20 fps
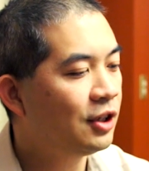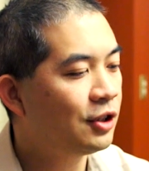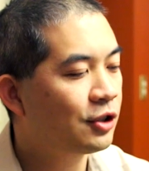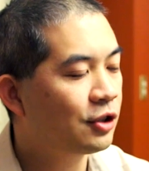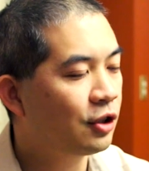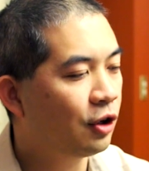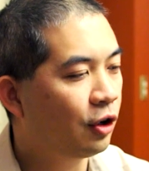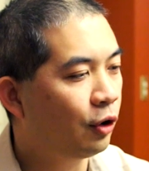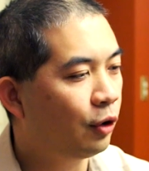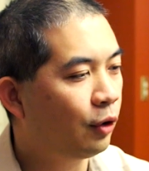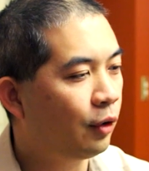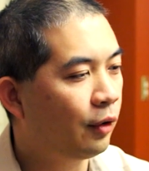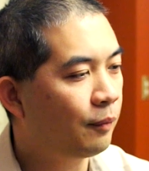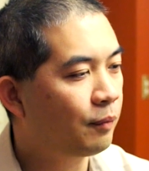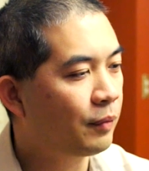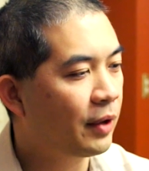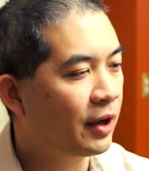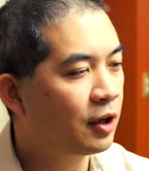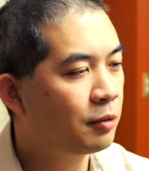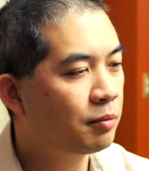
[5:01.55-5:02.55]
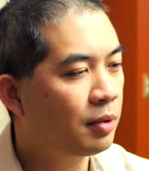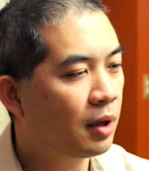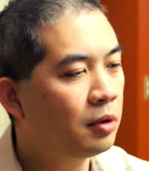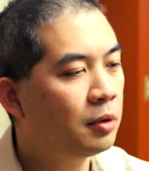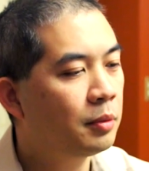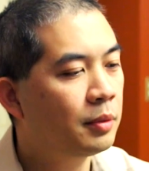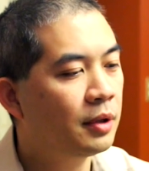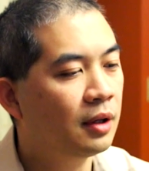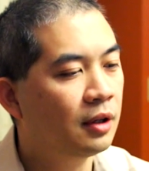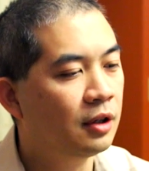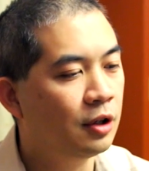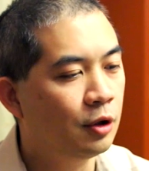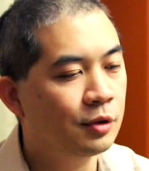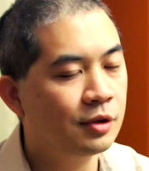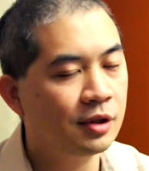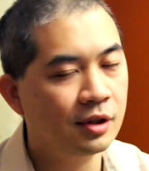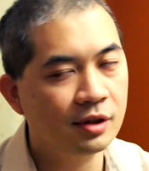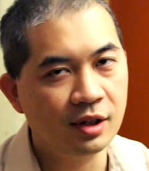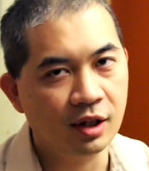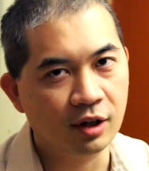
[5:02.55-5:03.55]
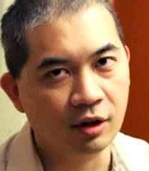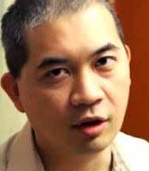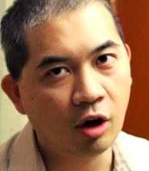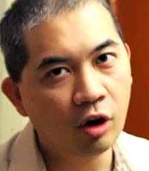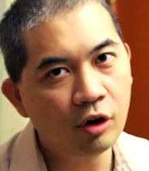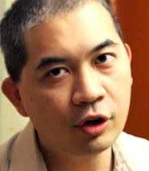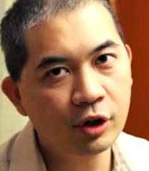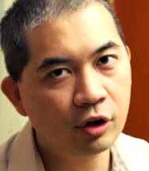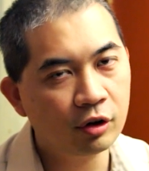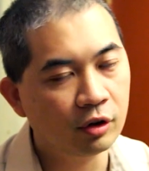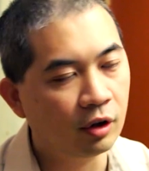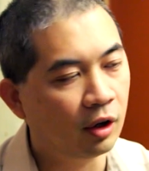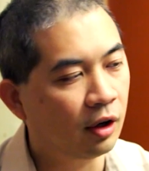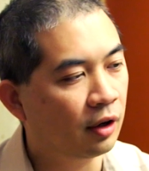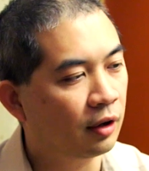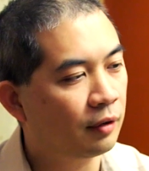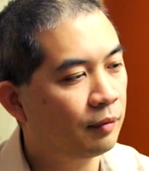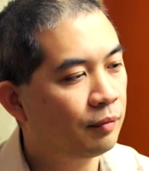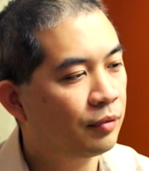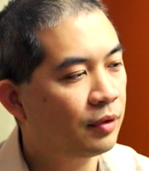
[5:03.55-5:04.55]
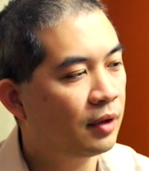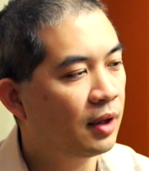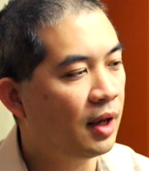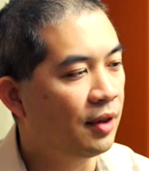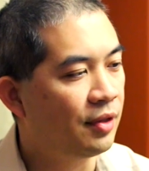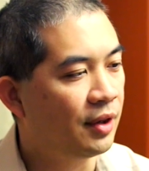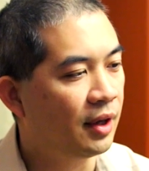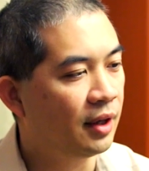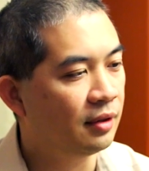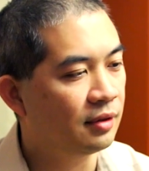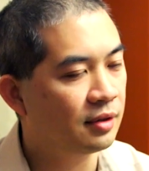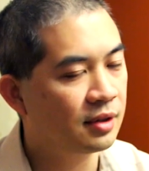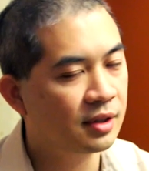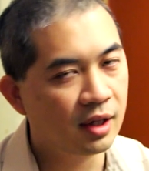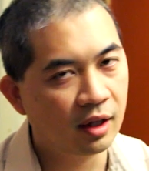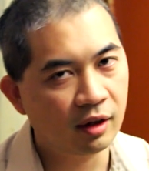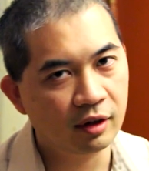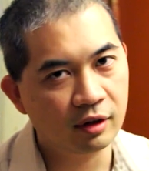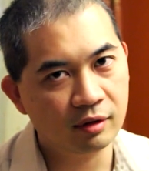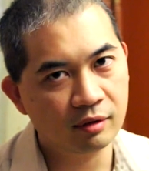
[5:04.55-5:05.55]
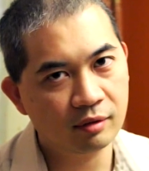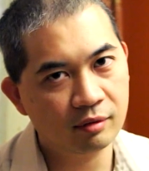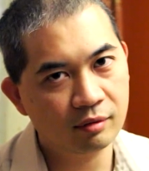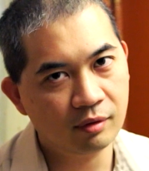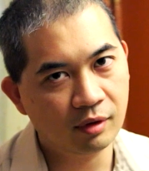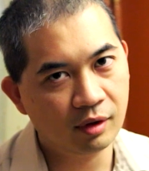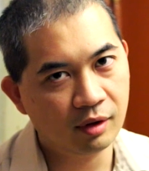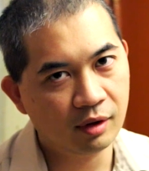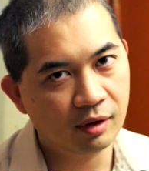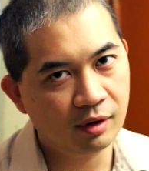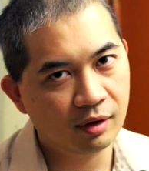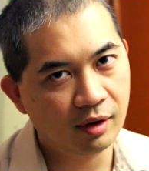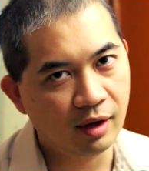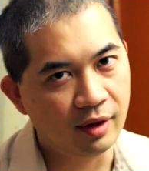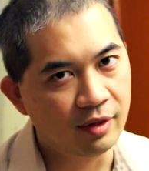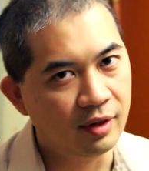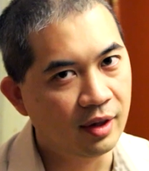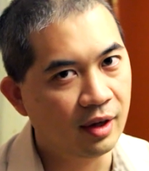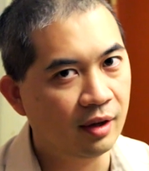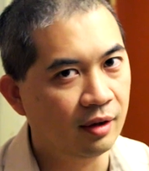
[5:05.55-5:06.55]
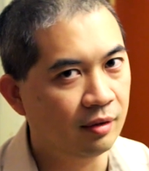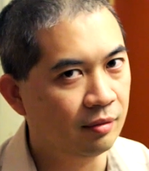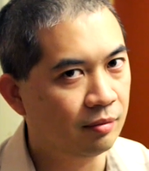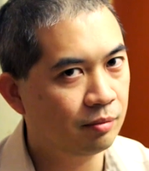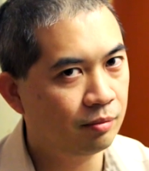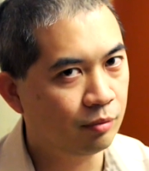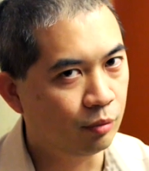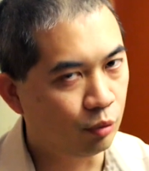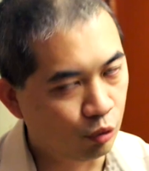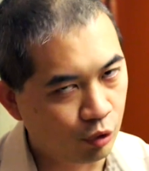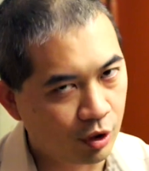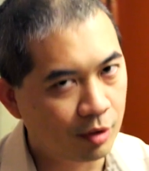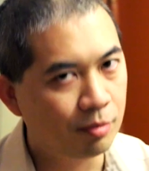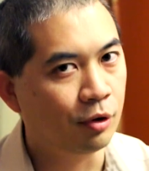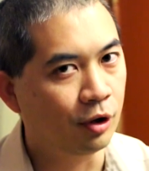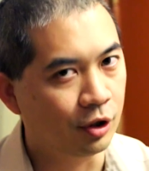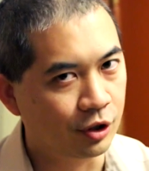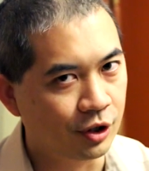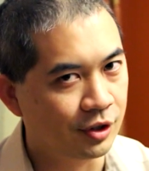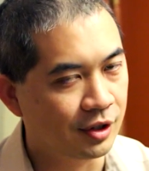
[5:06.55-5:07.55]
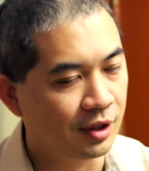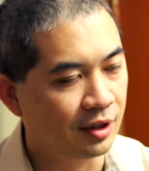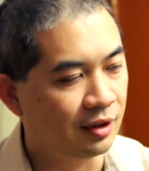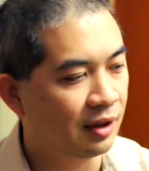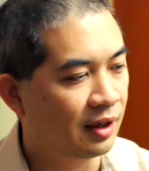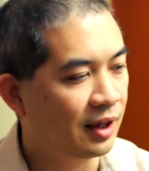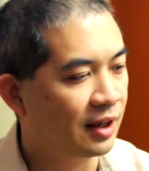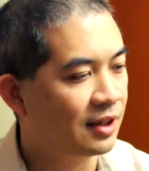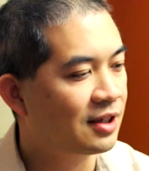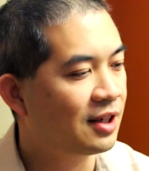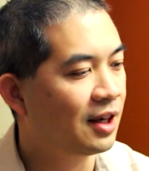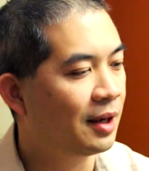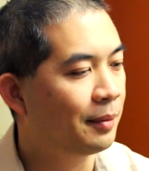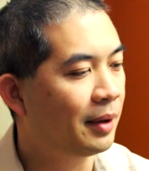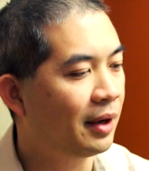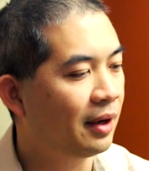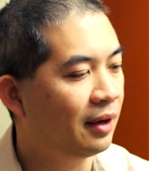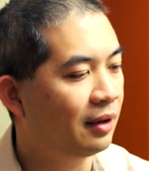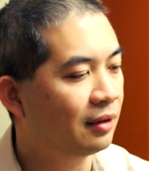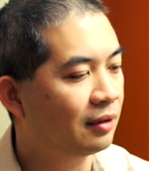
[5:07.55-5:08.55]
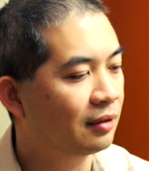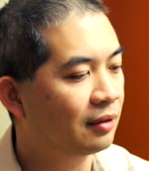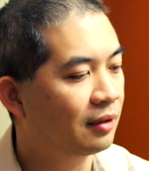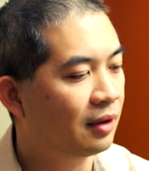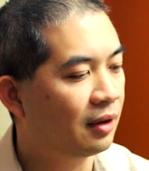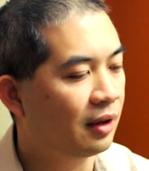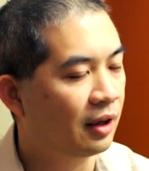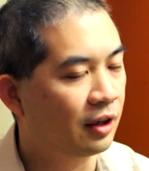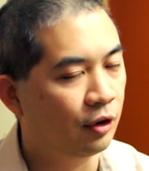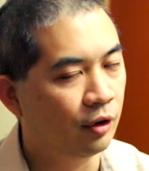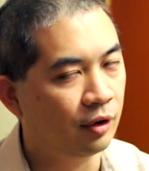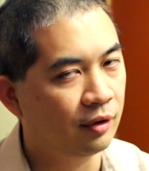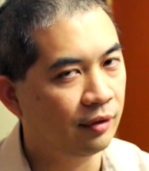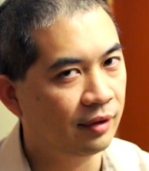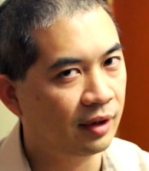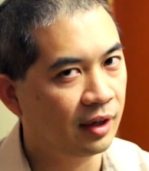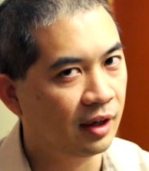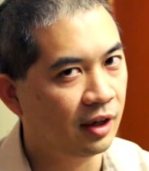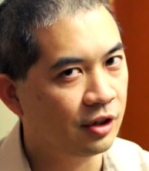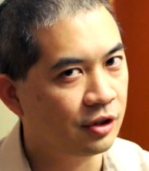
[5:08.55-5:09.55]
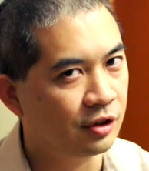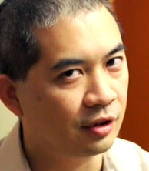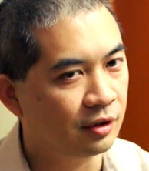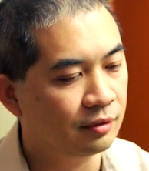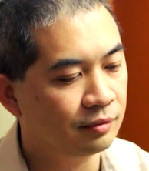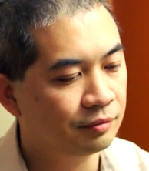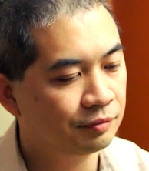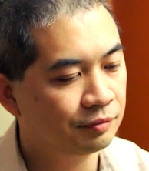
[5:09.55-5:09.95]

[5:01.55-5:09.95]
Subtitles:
So I could probably use this thing all year long and then sell it and then repurchase it the next time I go on a vacation.